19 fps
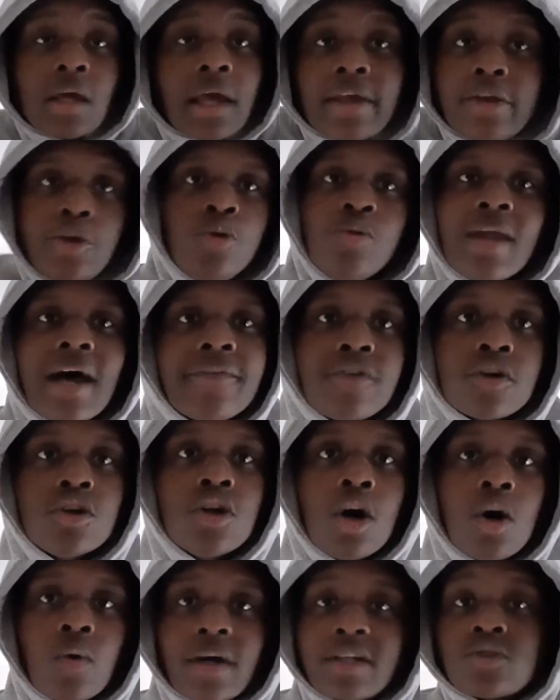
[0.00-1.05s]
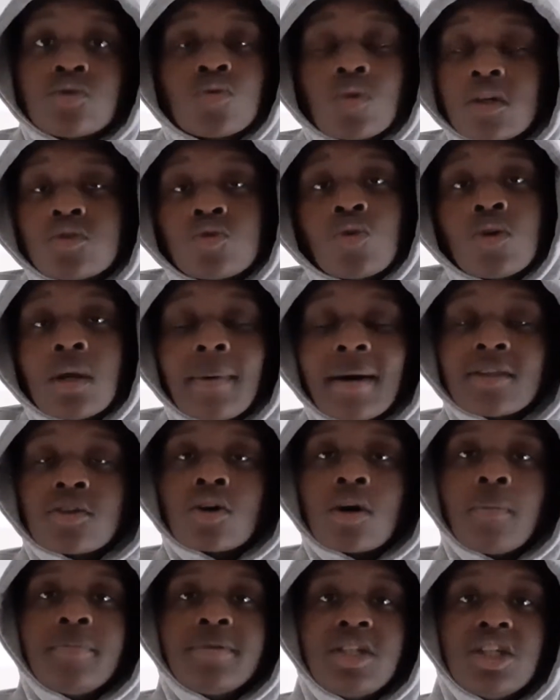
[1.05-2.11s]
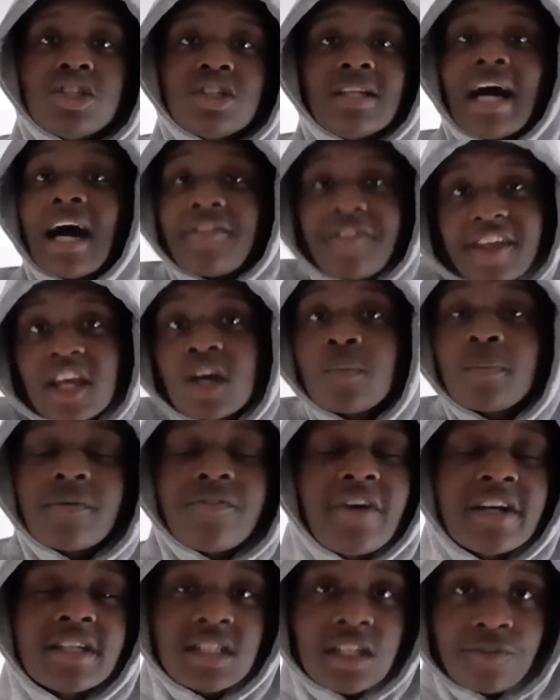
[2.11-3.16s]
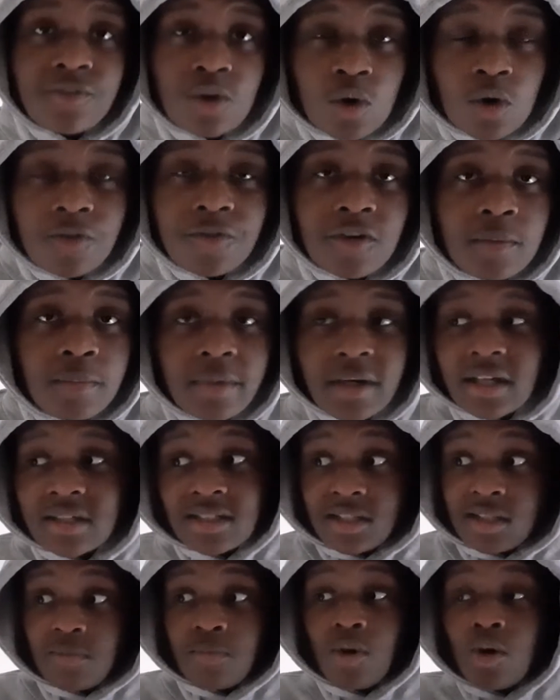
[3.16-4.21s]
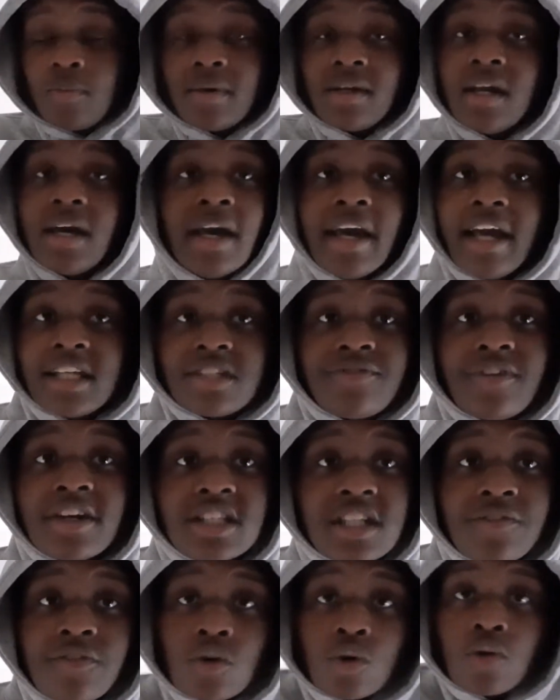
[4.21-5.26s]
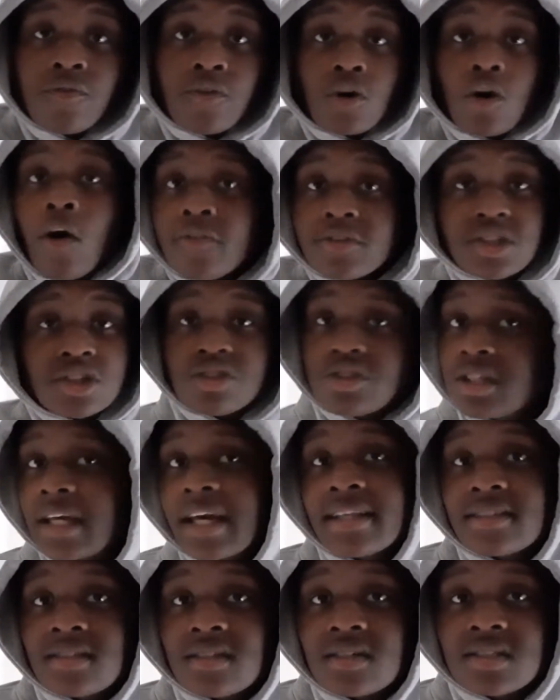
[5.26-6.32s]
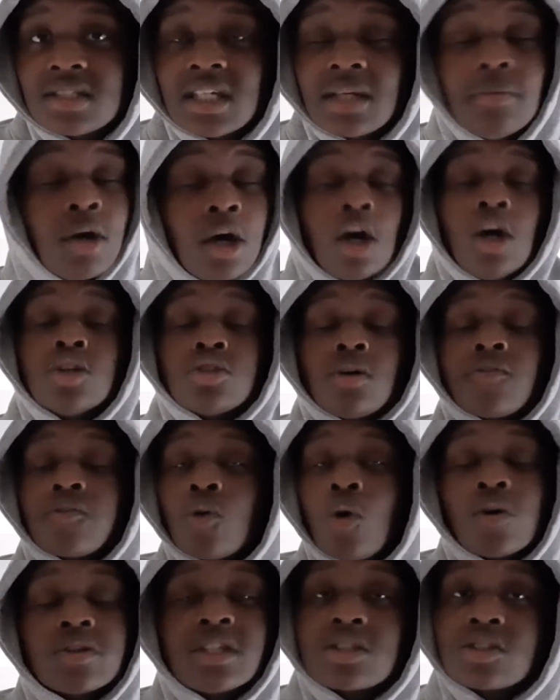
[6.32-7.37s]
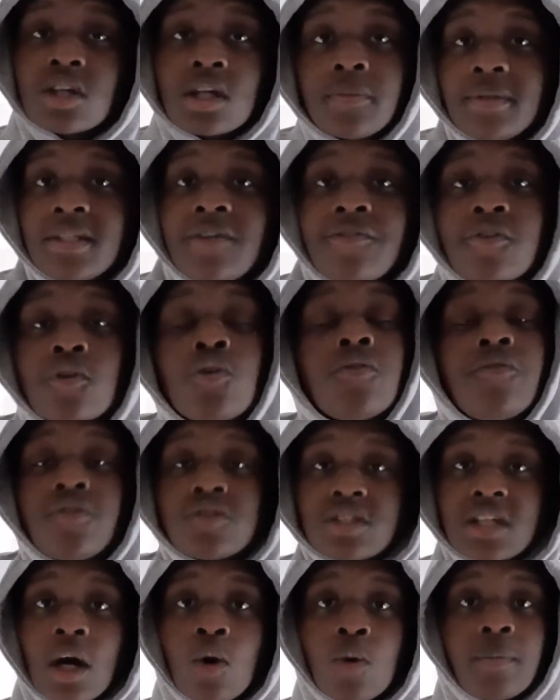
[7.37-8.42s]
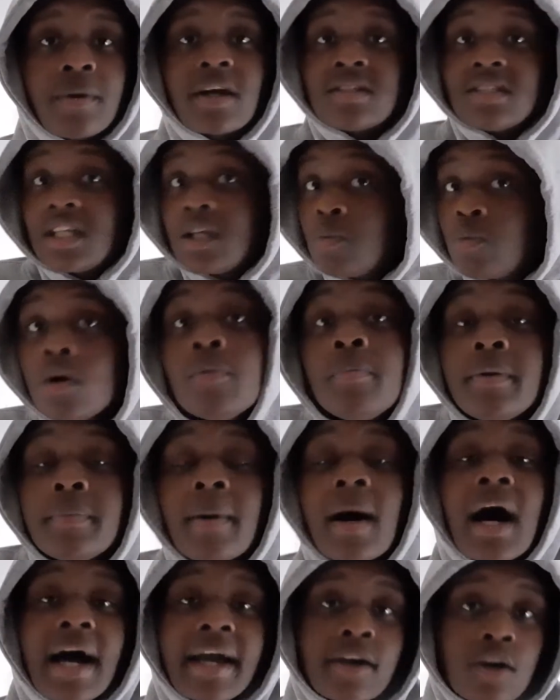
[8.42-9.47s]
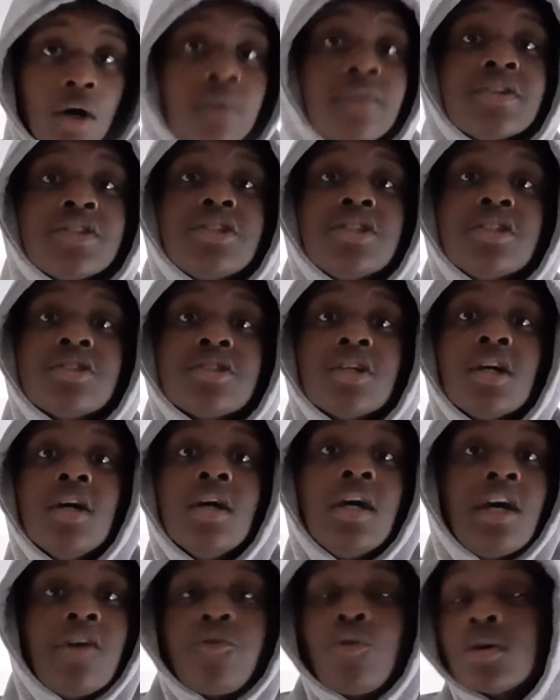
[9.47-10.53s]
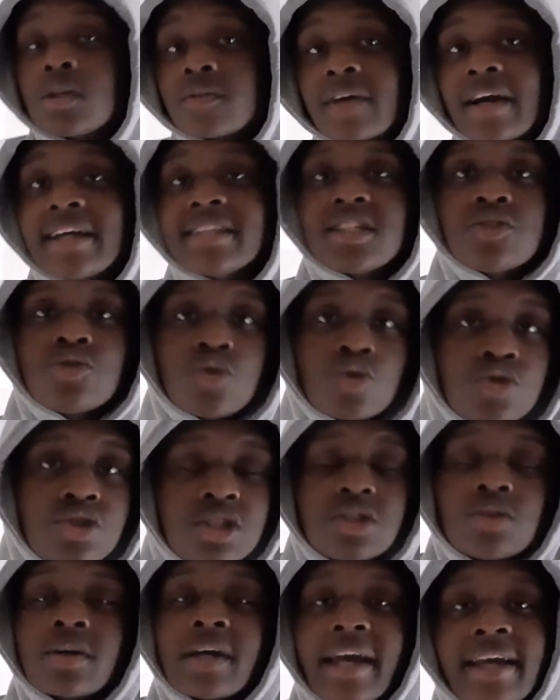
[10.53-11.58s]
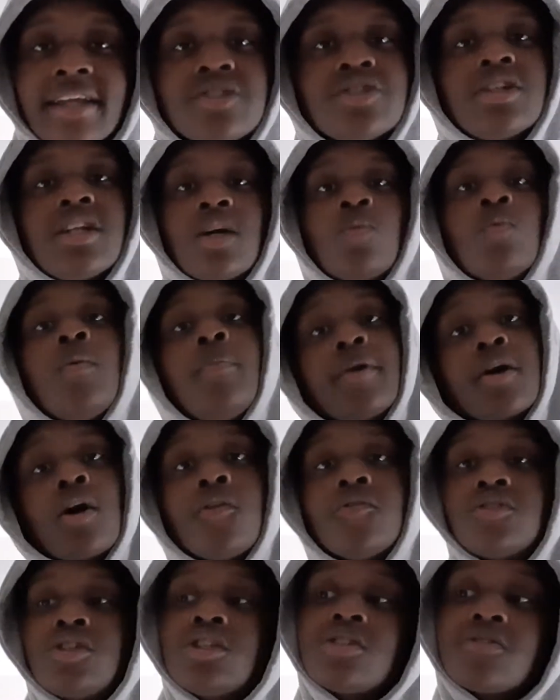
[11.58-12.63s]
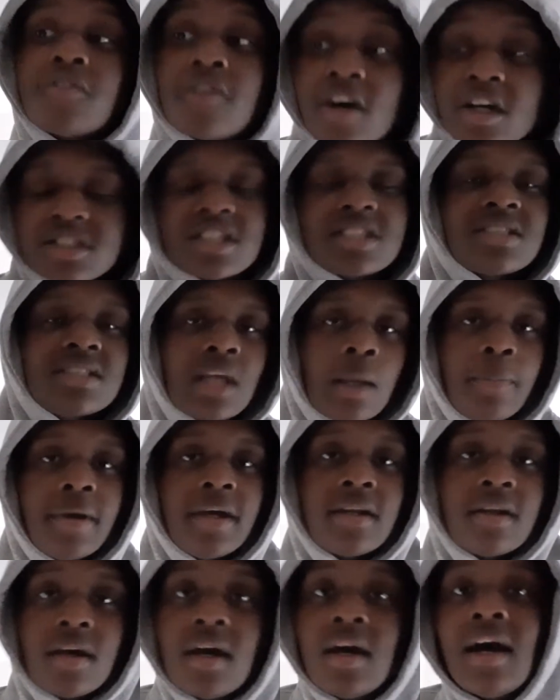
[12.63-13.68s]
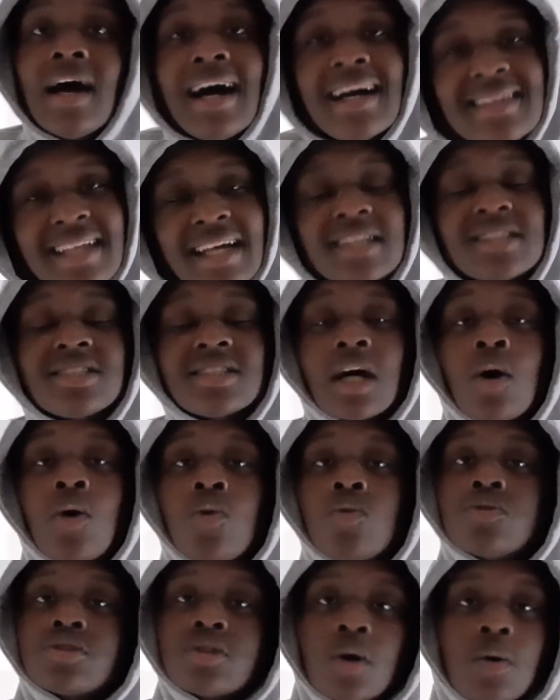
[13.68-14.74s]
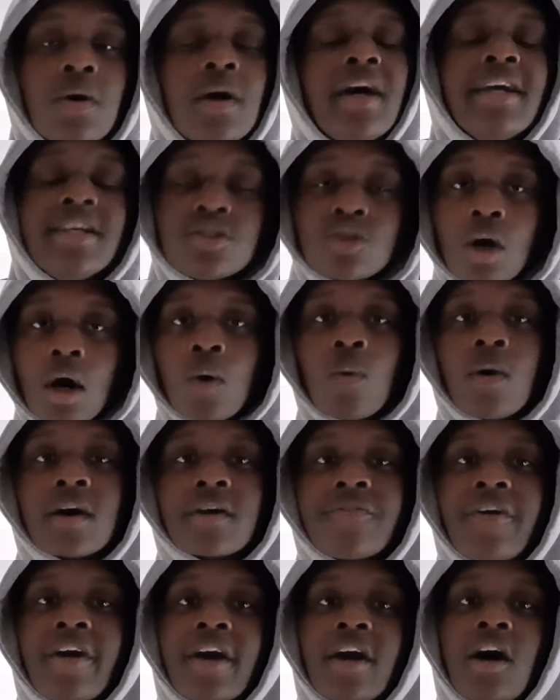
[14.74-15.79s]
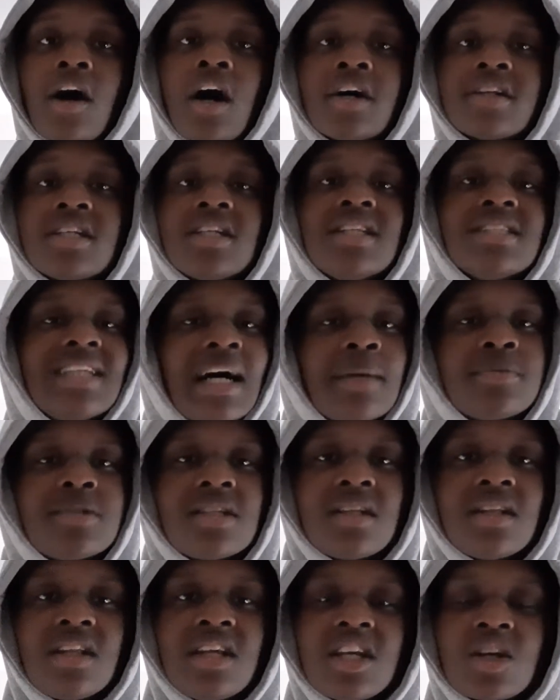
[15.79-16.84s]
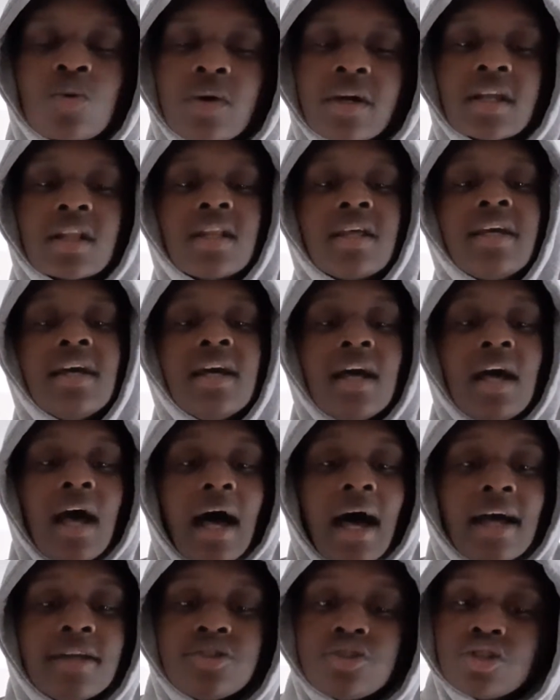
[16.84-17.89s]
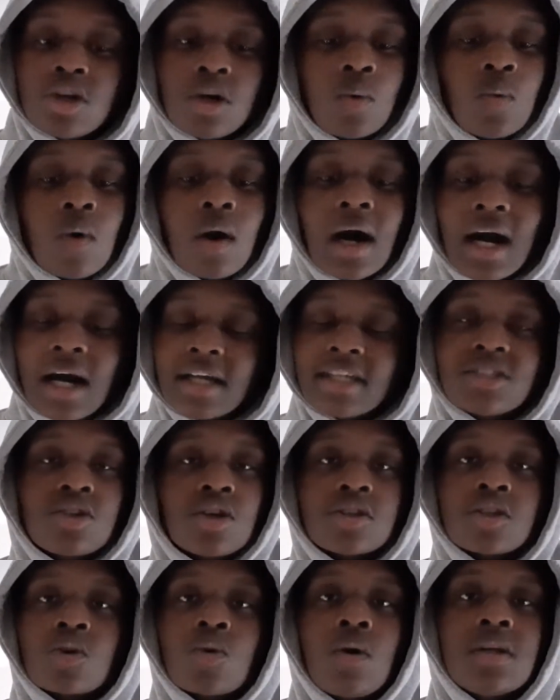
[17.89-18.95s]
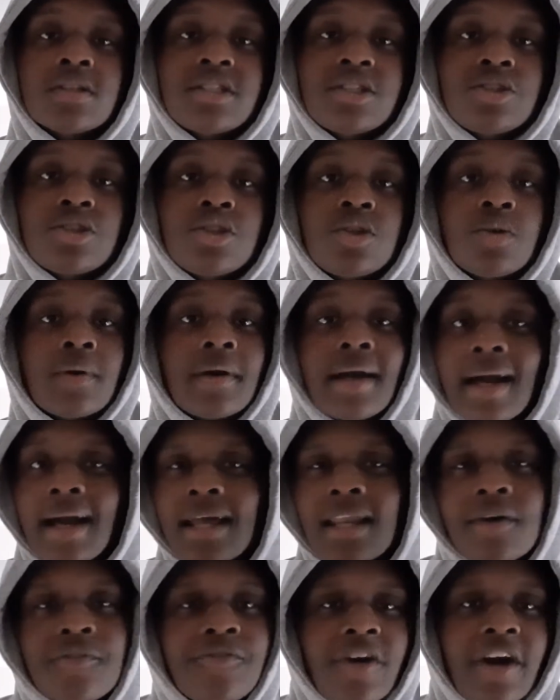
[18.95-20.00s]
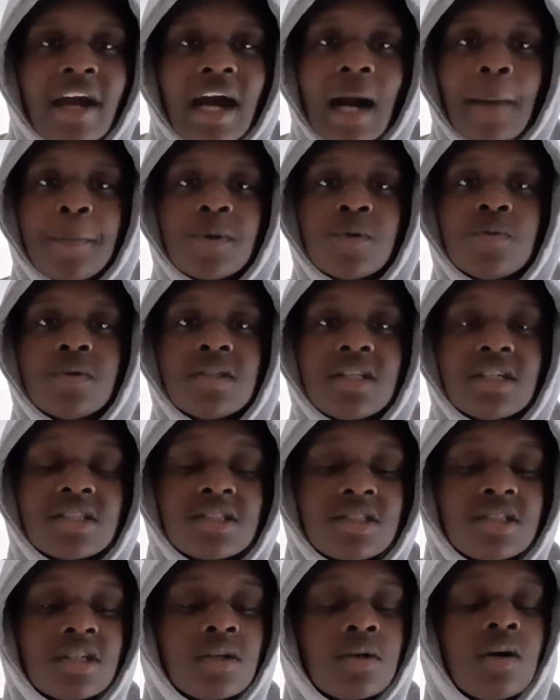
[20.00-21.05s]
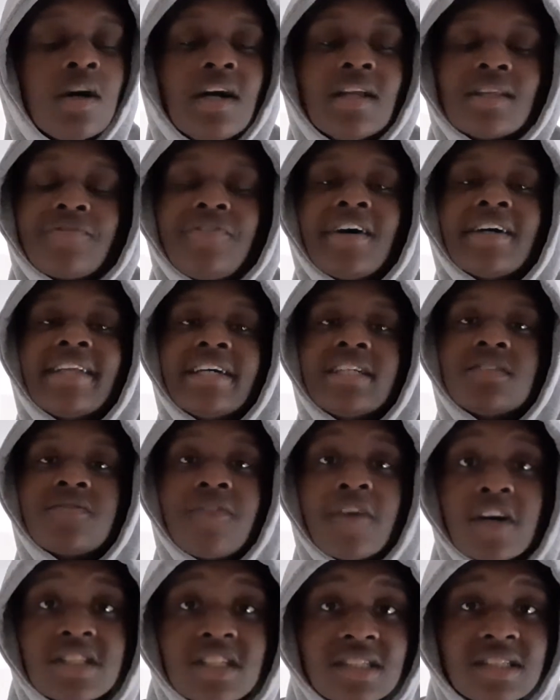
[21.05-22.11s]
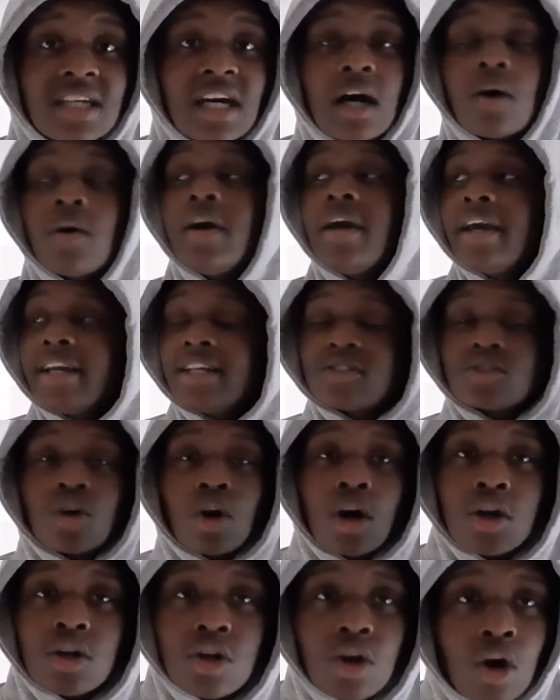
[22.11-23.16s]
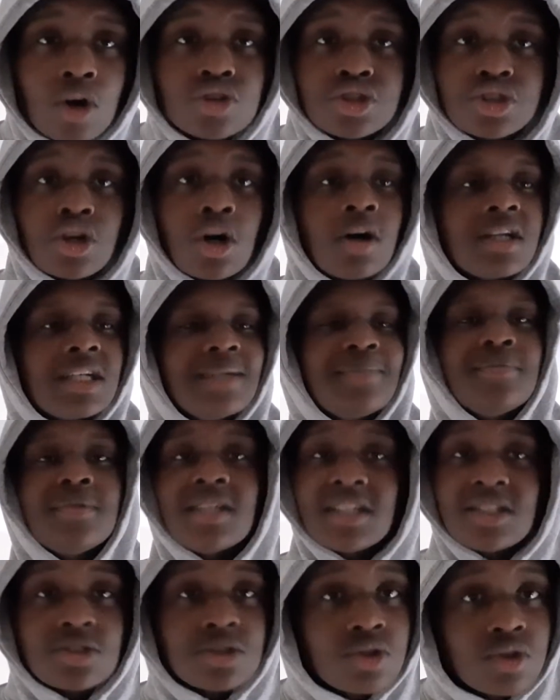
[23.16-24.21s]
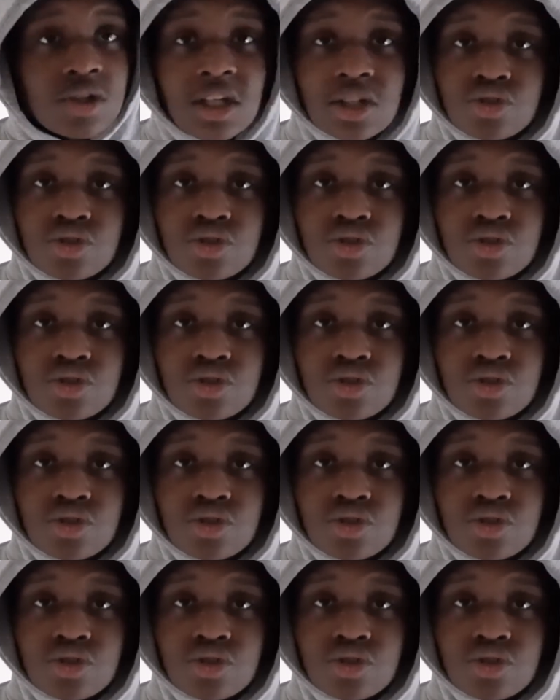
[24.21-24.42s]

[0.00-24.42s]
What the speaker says: You never know. It's all about the competition. I think it'll be very difficult for him because at the moment it's very difficult for Kovacic to get into this team. So of course it's going to be difficult for Saul because he will be behind Kovacic. If one of Kante and Jorginho get injured, it will be Kovacic first to step in and then Saul. So he's got to work very hard and adapt to the league quickly. And you know what? He's got the quality to do it, and I'm very happy with this deal. The fact that he's versatile, he's got a long shot on him, he's good at